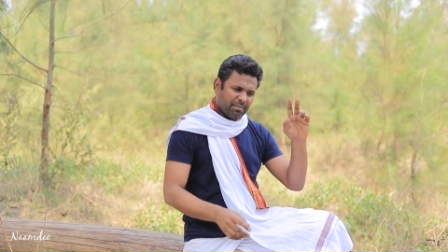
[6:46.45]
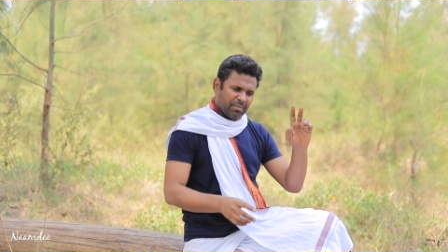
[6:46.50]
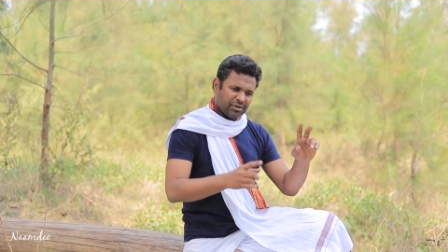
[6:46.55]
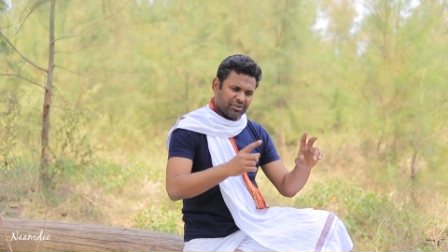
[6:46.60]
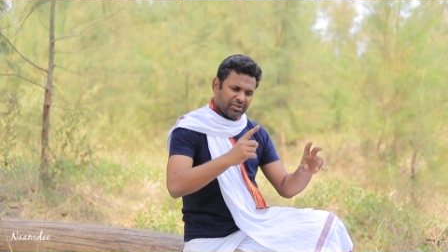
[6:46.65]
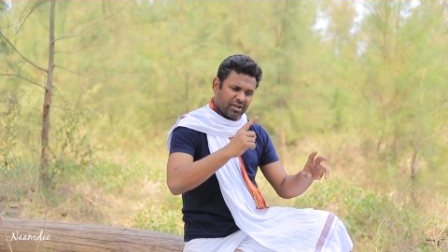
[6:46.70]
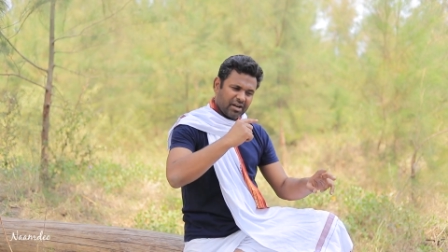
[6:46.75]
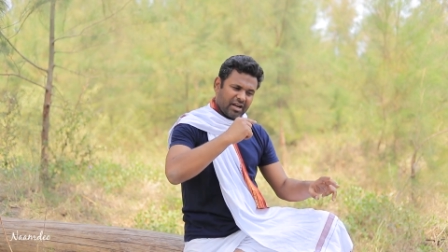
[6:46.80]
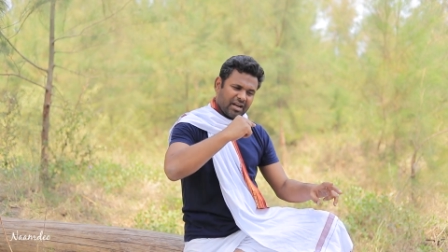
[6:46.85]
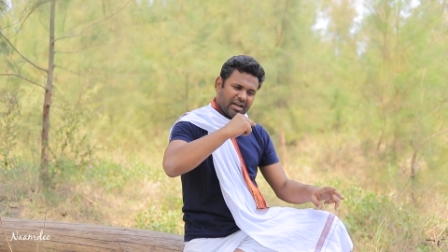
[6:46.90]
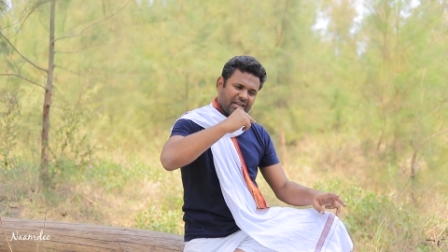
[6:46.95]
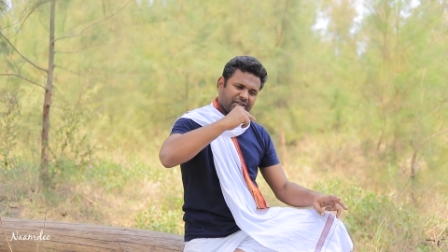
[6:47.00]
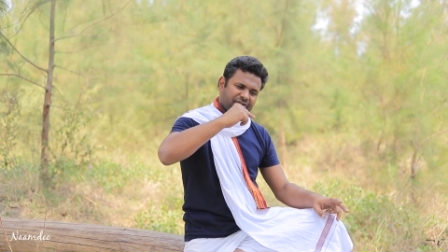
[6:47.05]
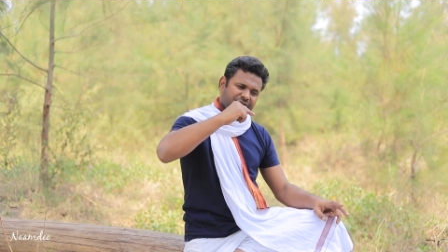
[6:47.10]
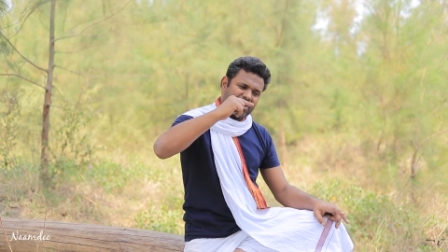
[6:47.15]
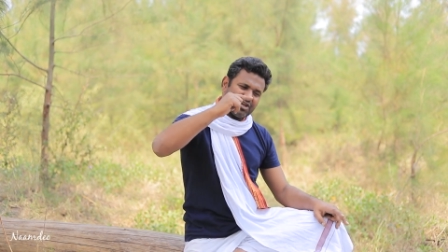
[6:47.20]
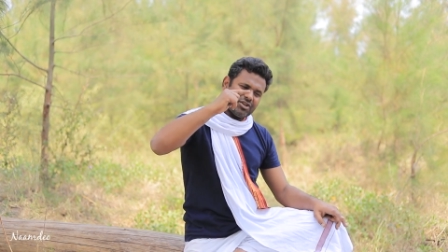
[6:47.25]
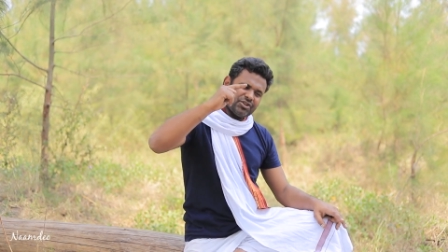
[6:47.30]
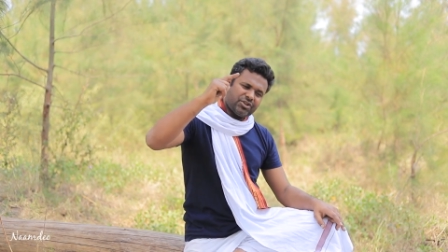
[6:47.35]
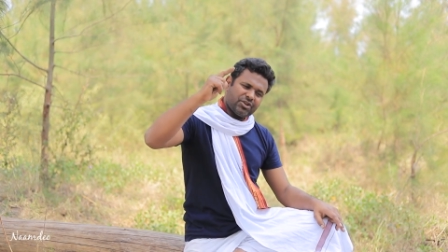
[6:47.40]
but the
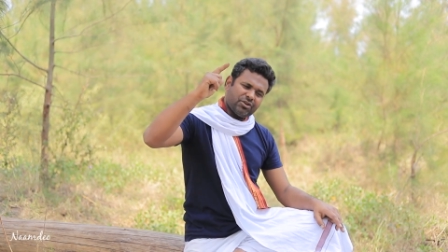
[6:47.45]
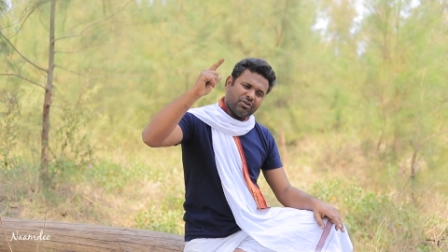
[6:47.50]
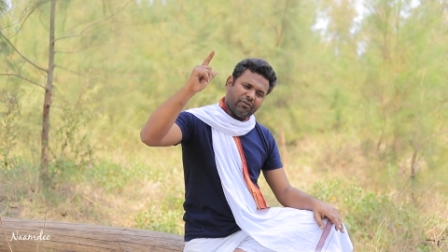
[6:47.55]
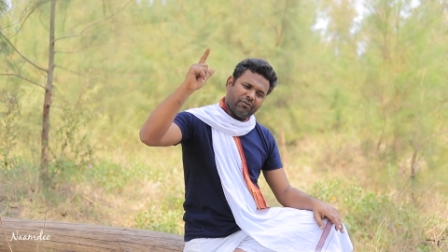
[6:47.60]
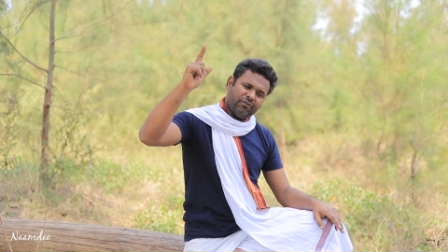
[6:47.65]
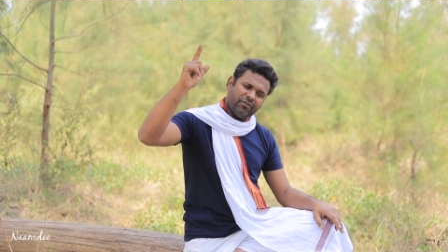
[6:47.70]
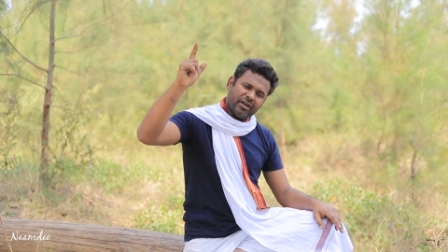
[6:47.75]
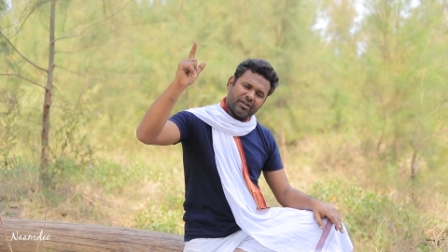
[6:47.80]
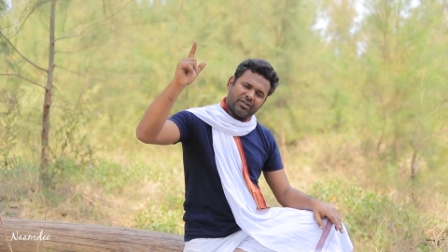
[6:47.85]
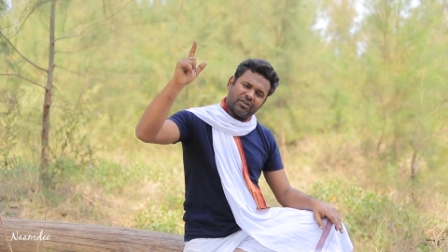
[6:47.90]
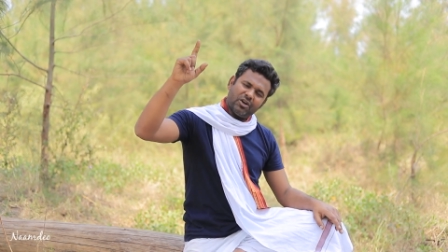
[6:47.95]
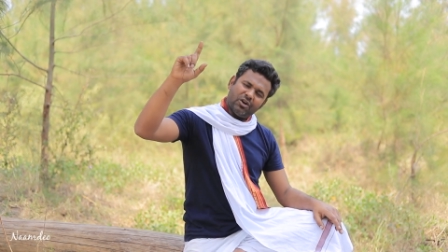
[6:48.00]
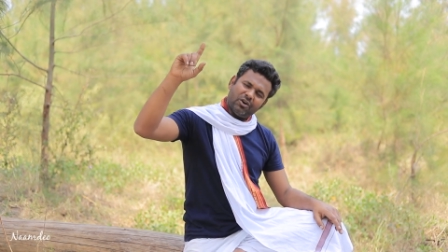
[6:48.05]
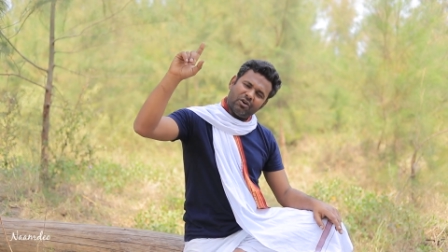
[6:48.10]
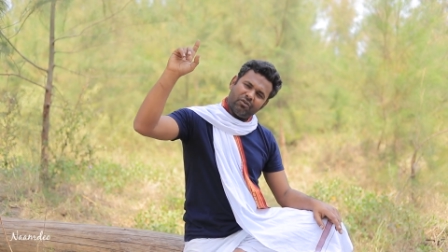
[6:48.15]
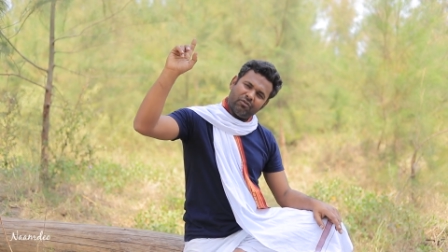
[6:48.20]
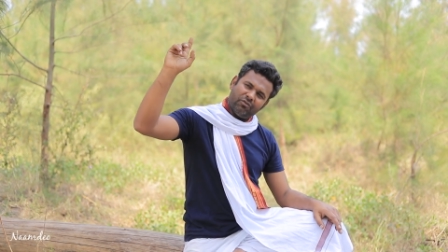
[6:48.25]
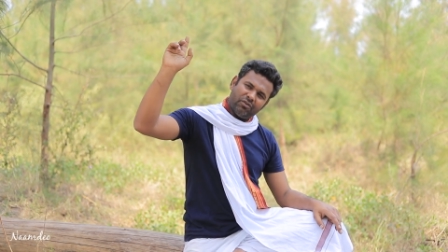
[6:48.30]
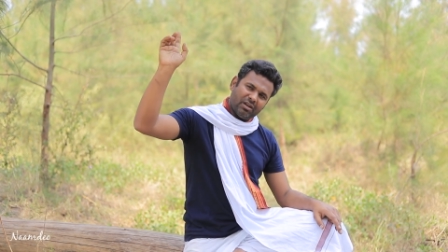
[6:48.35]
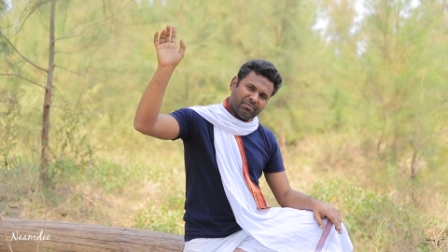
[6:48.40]
realization of it
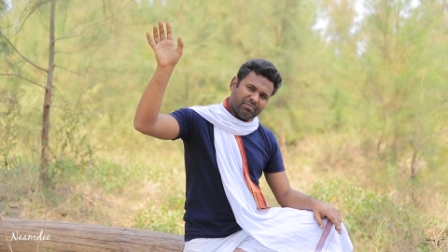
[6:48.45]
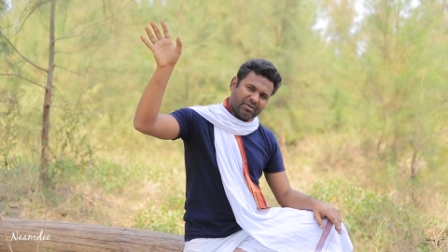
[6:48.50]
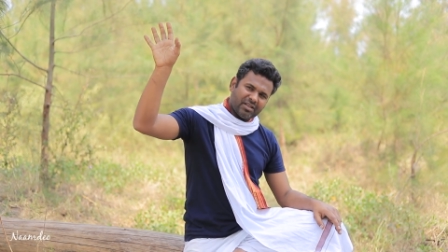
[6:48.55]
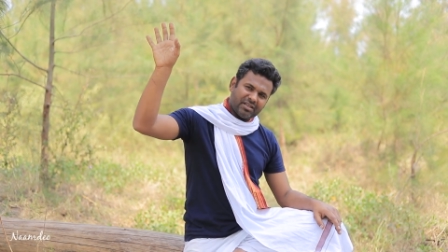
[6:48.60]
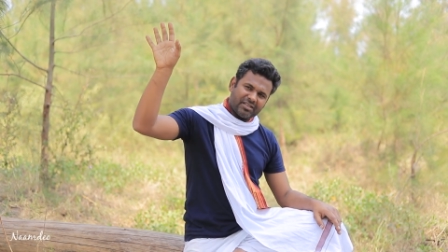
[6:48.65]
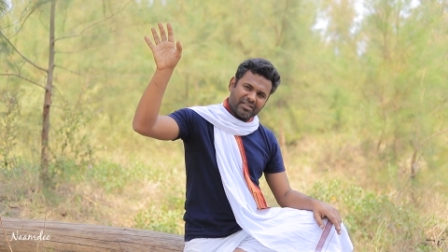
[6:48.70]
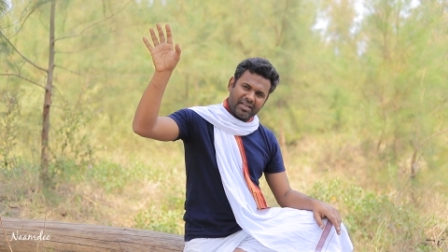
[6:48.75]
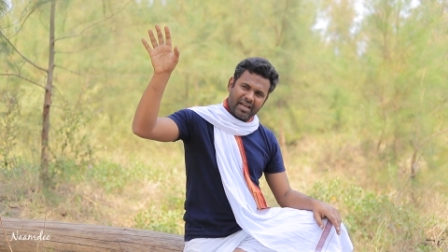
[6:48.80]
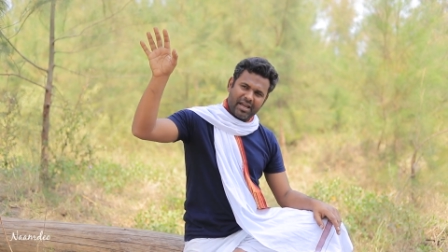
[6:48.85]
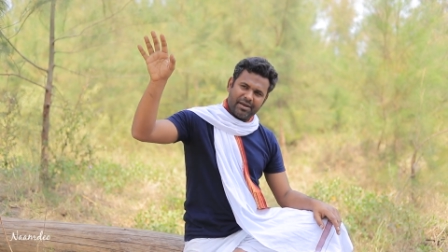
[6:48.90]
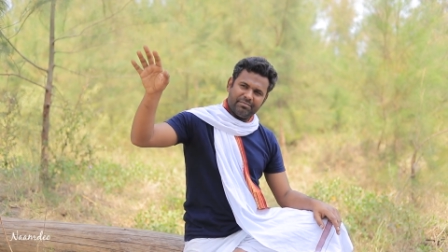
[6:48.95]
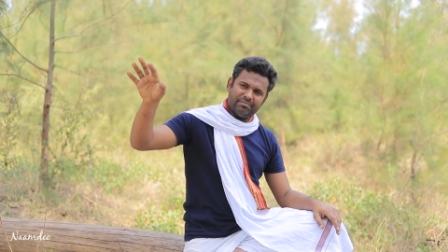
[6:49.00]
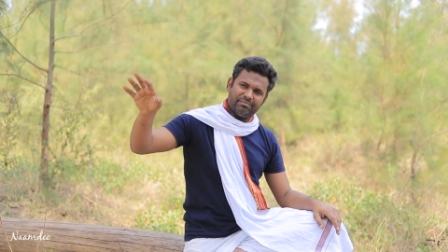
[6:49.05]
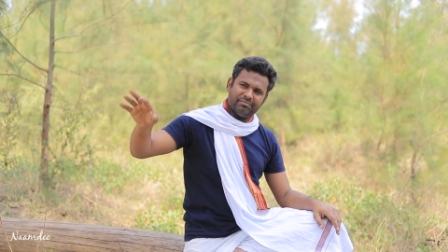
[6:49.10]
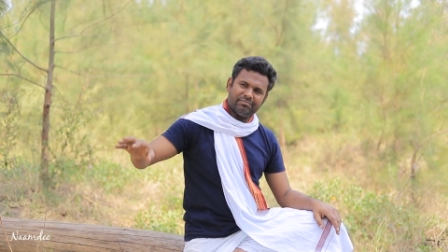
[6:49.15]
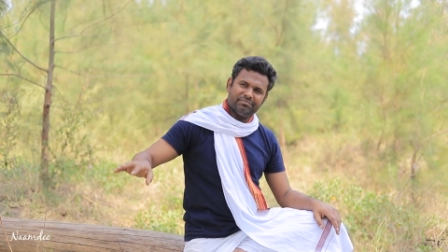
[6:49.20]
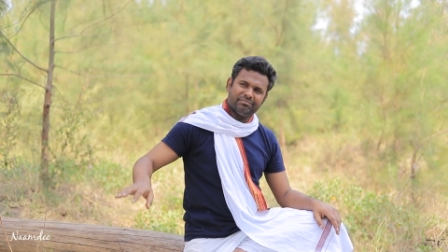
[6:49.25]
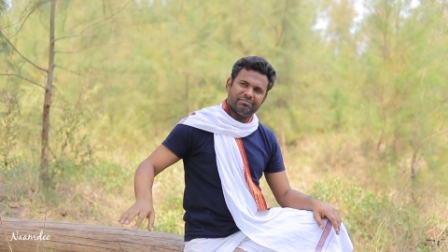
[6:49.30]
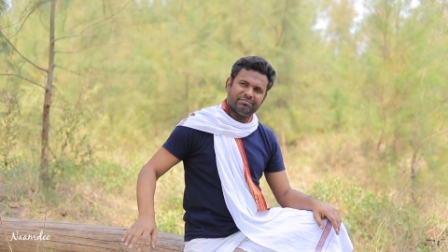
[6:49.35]
will be the same.